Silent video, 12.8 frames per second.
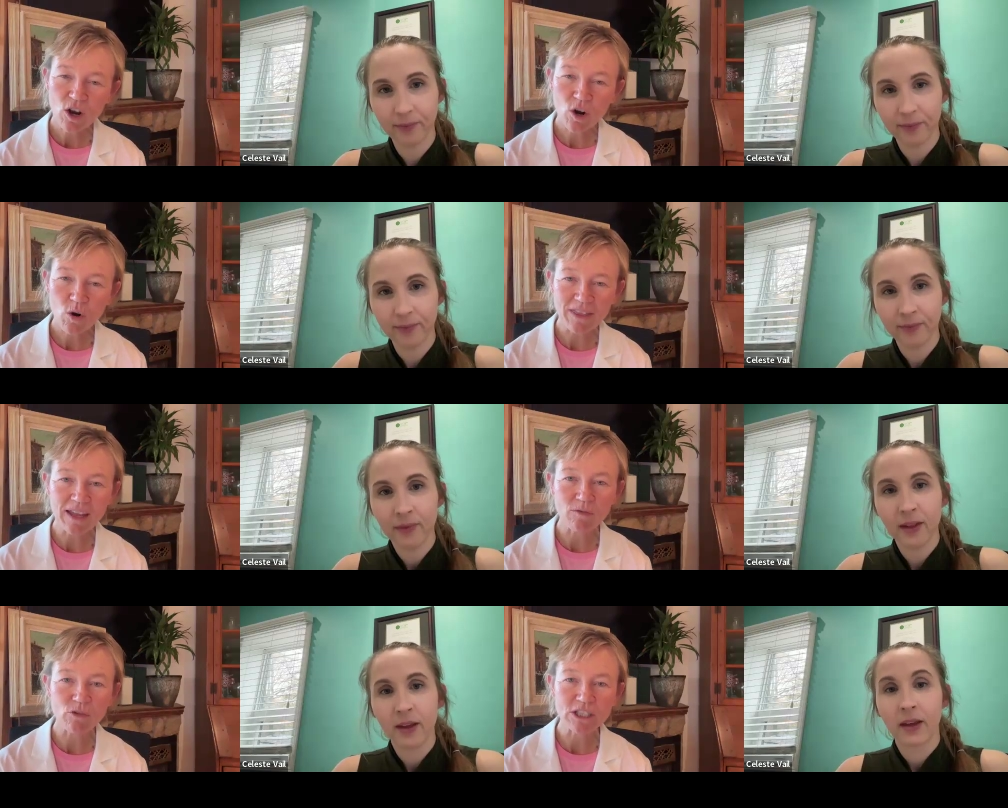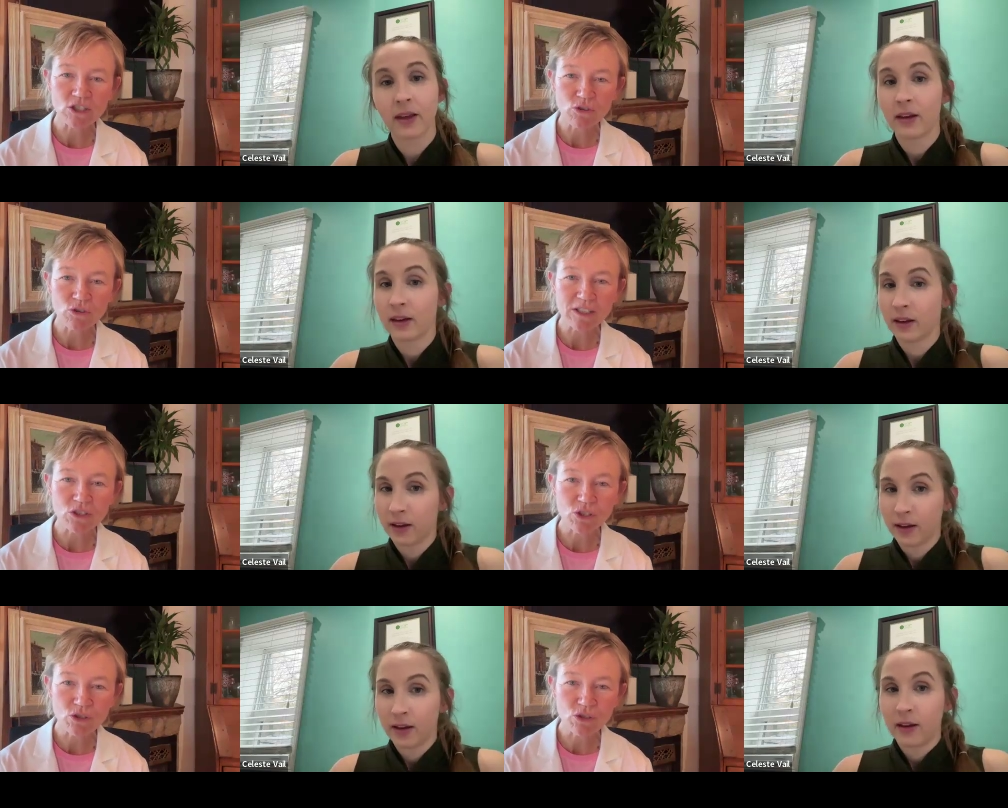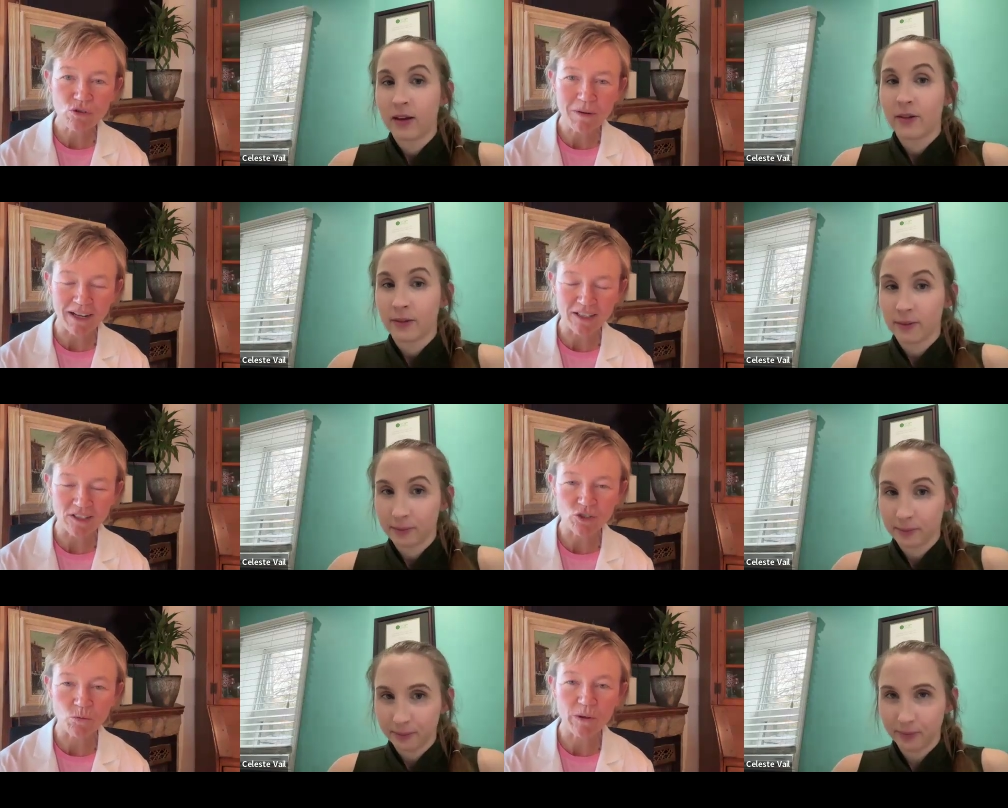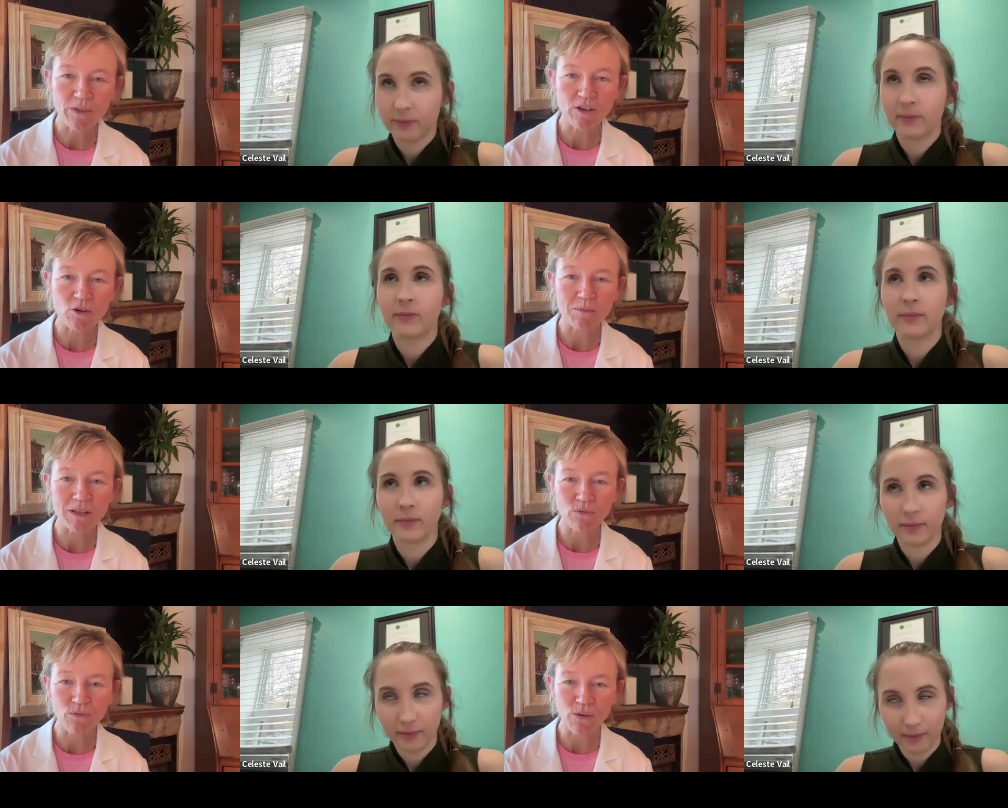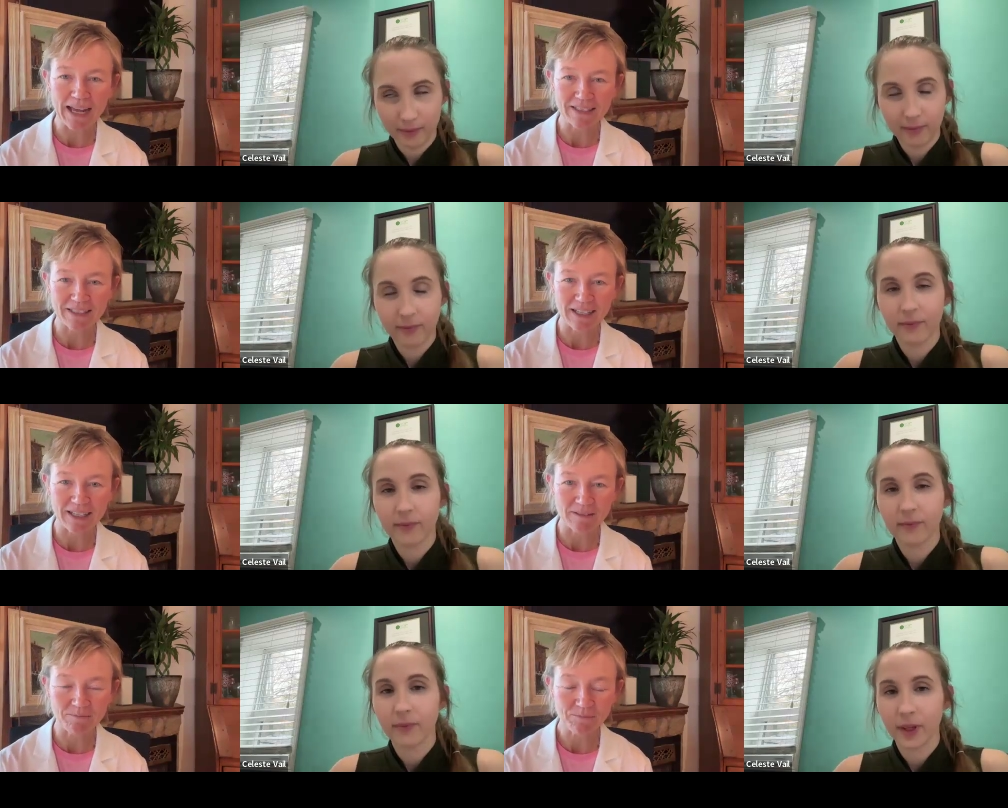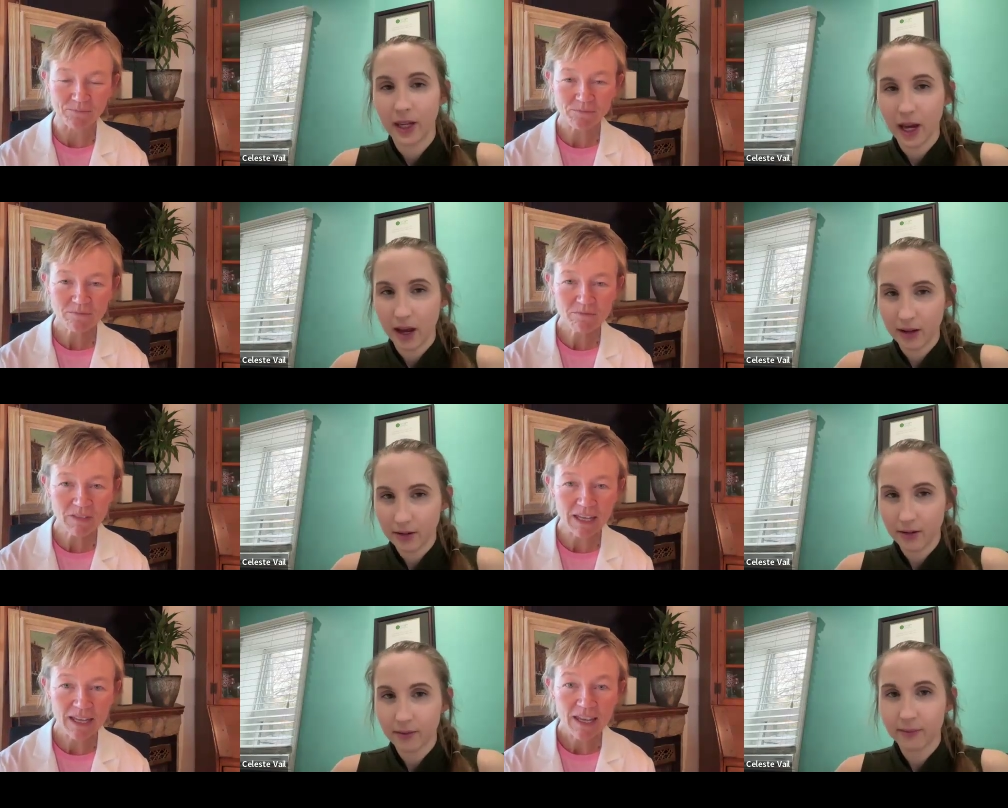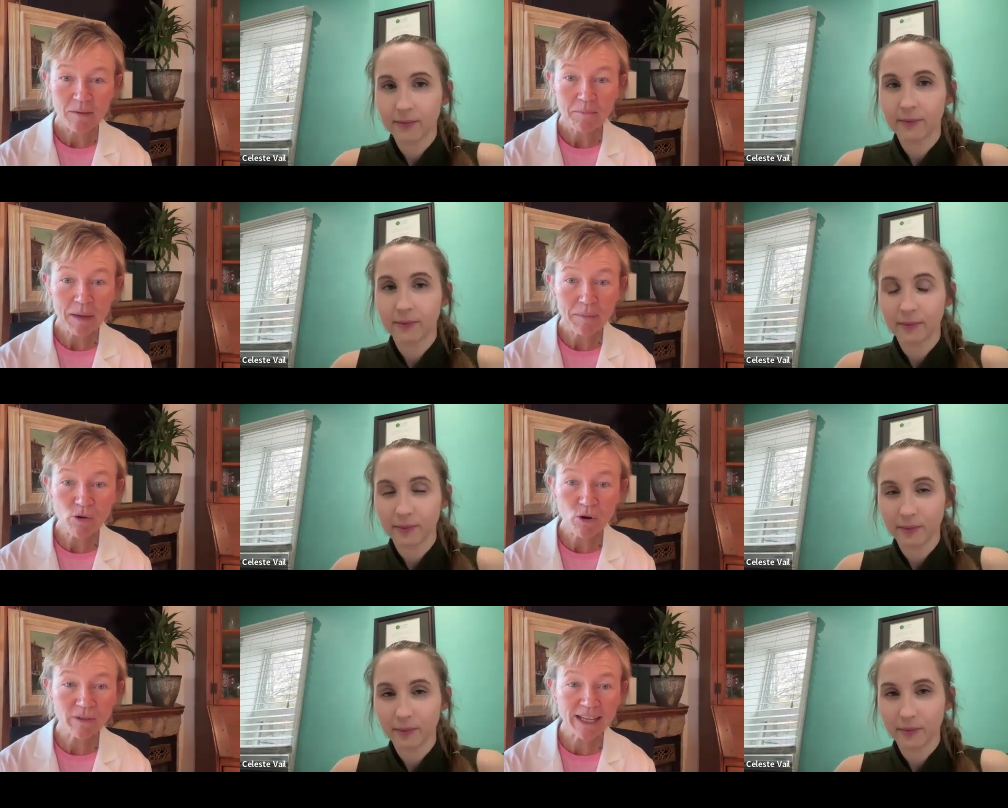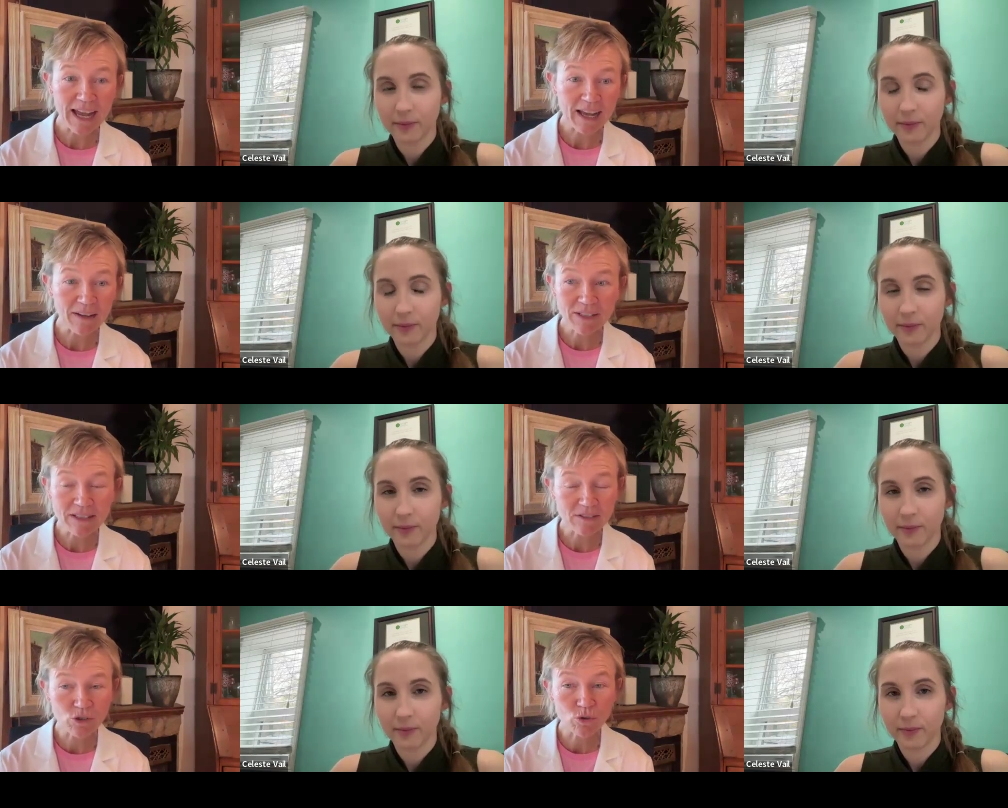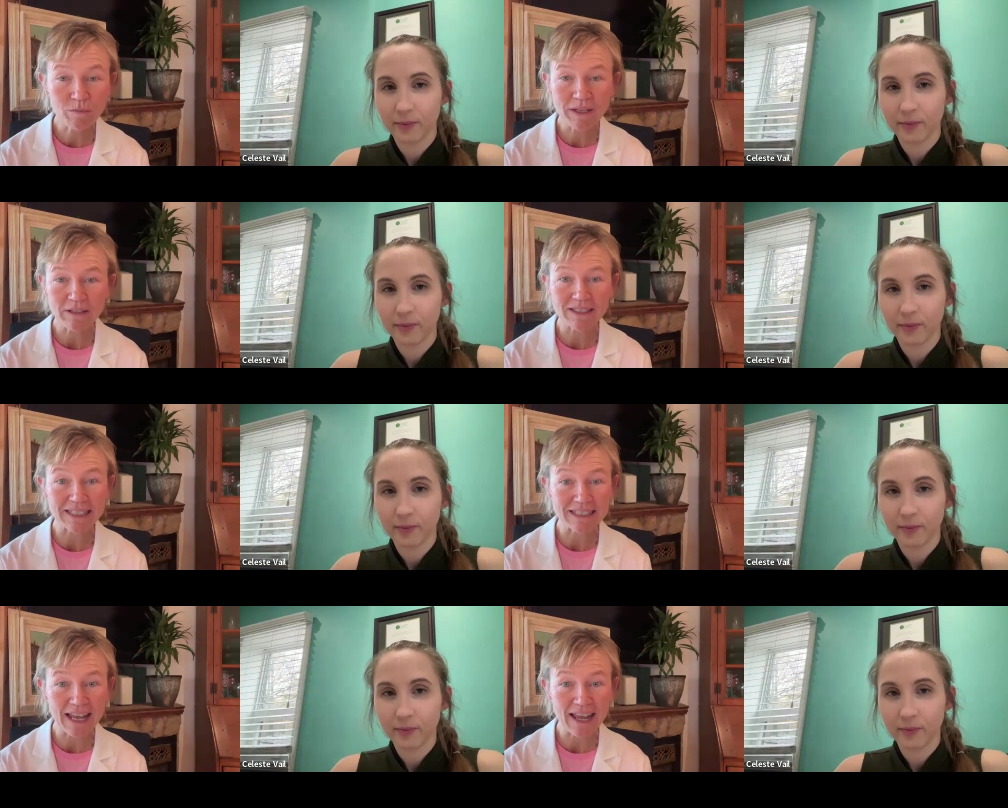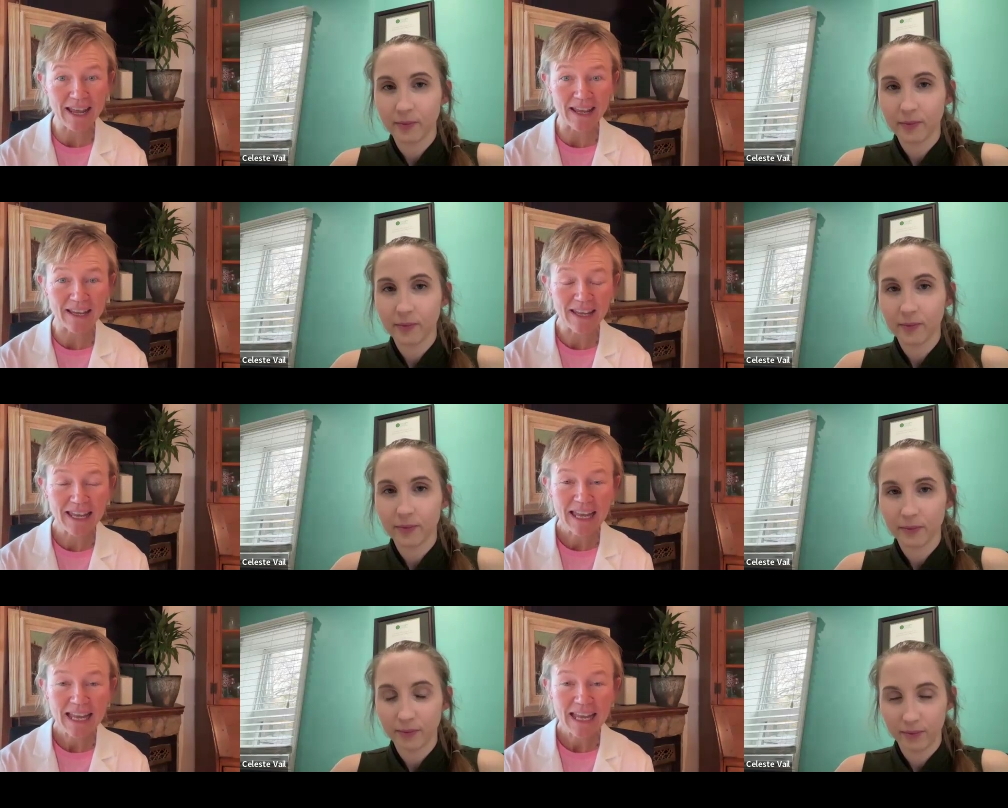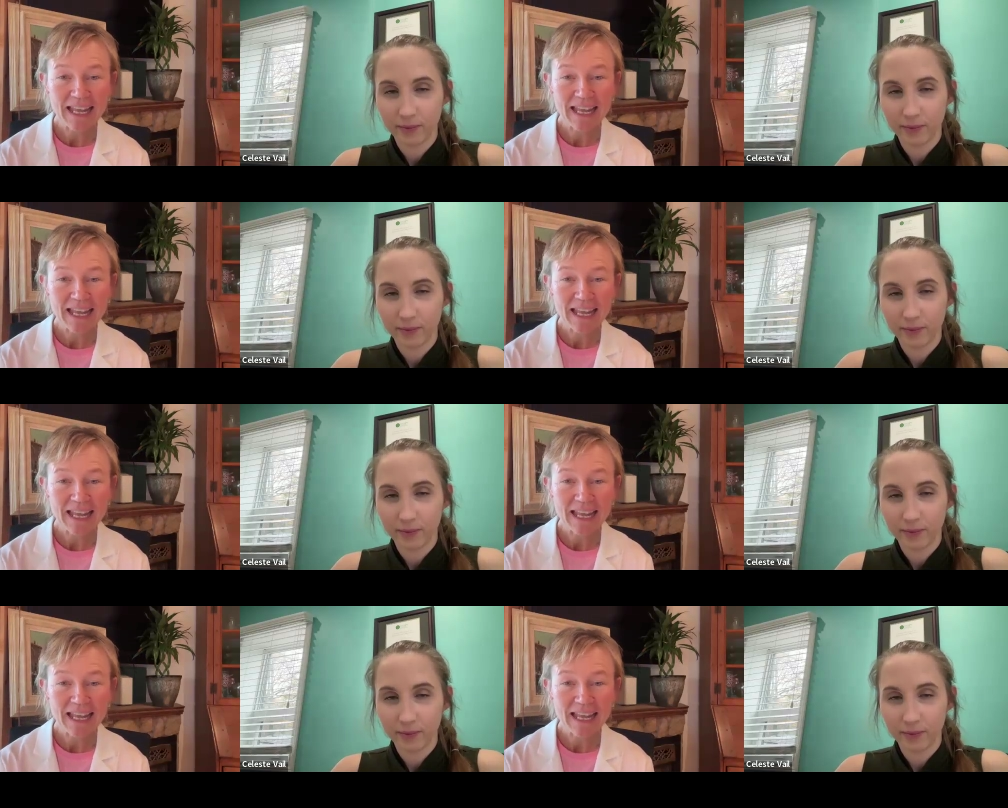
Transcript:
Speaker 1: they go and they restrict too much with mm-hmm. intermittent fasting, yes. maybe they're only having two meals a day